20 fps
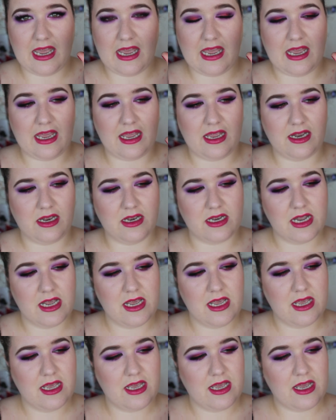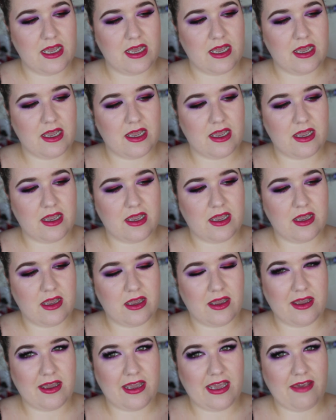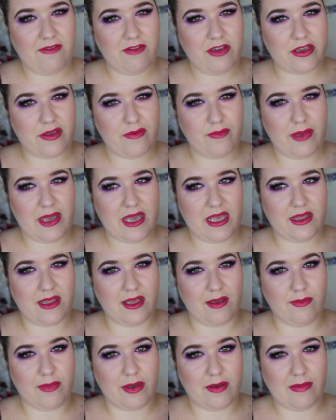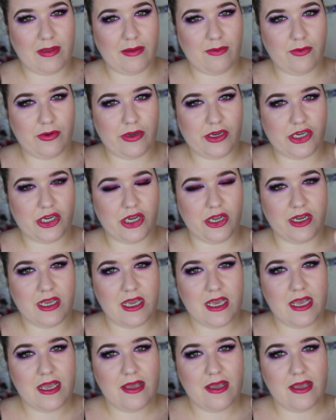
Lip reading: and I haven't compared them, but maybe we should.